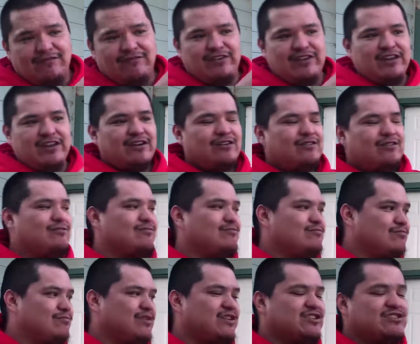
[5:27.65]
video,
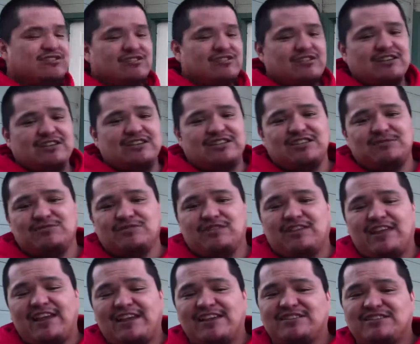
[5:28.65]
be sure to
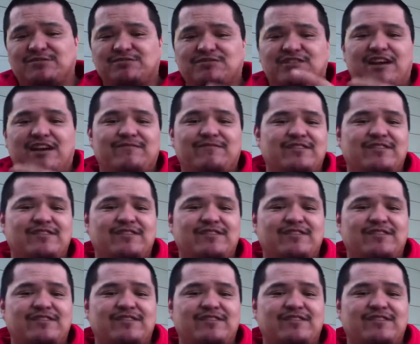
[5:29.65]
like and subscribe